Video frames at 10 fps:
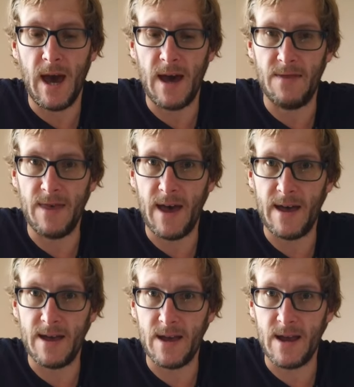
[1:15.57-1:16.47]
And
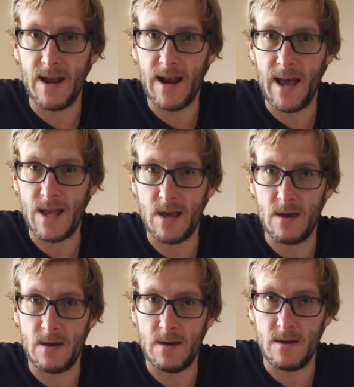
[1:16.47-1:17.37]
that
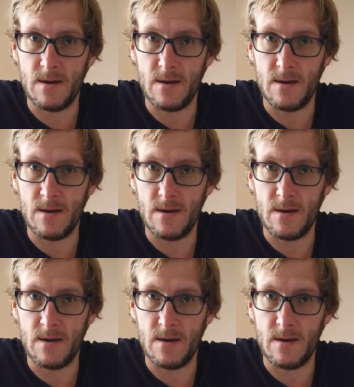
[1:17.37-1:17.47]
latter